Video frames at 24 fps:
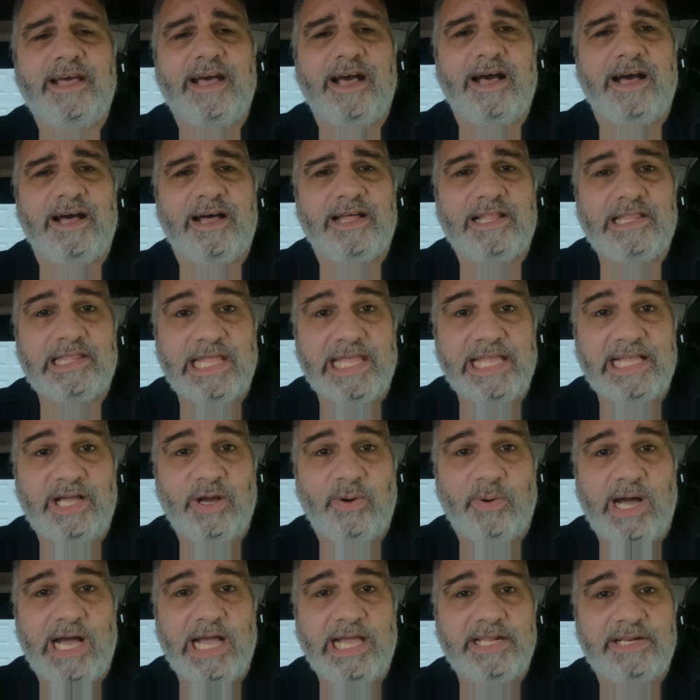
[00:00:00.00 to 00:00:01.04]

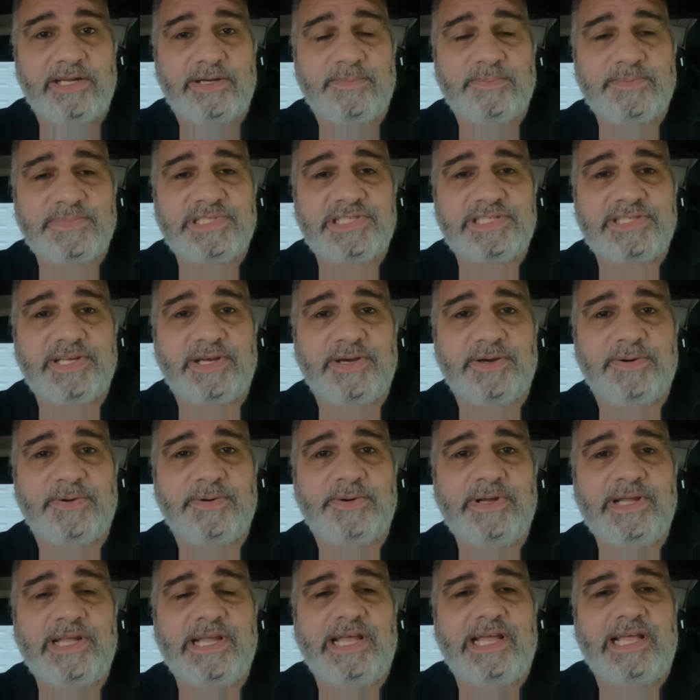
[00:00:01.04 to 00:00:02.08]
Lego items.
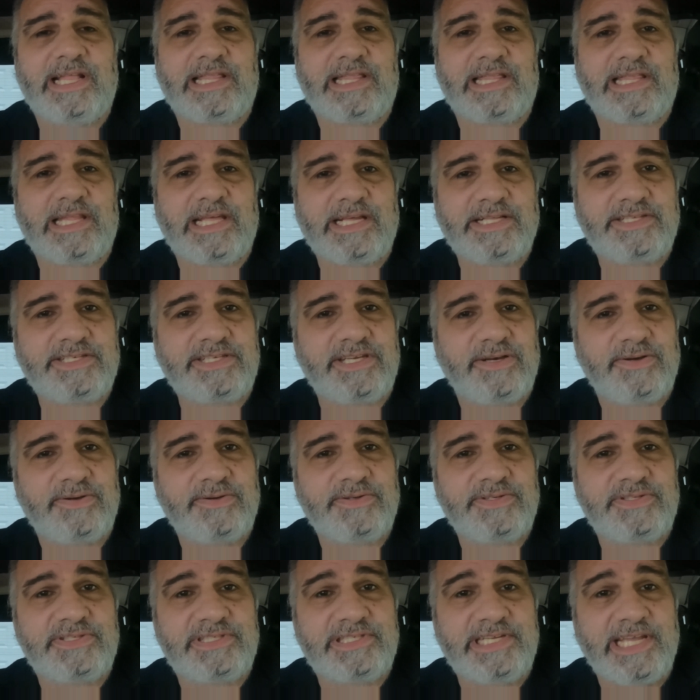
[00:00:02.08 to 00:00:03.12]
So let's
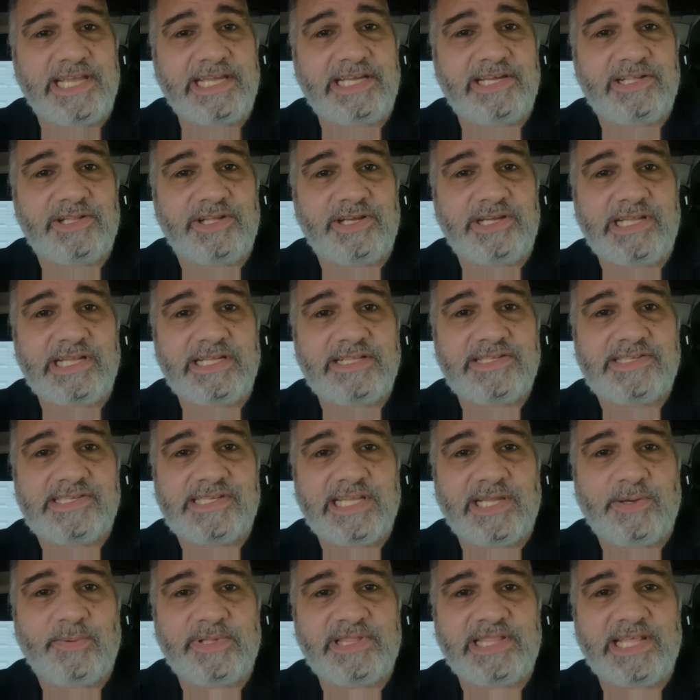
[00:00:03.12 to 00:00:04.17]
go take a look and
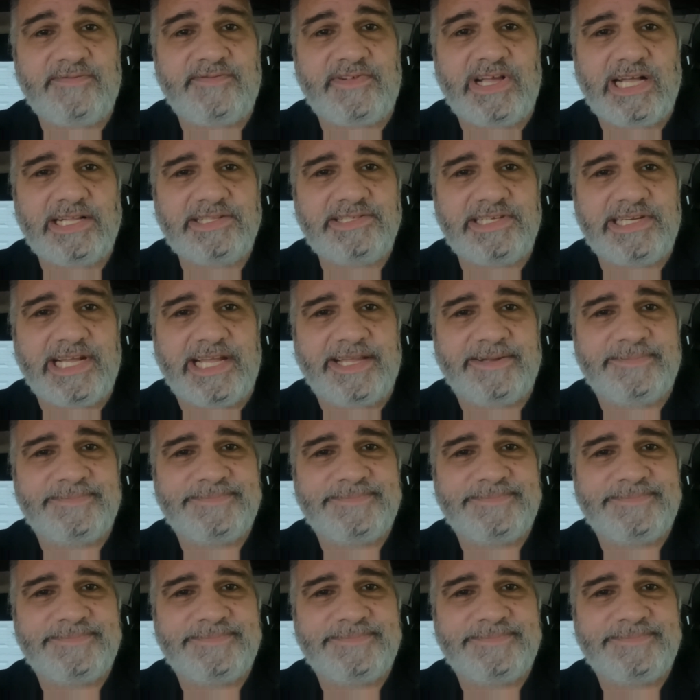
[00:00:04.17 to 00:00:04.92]
see what they've got today.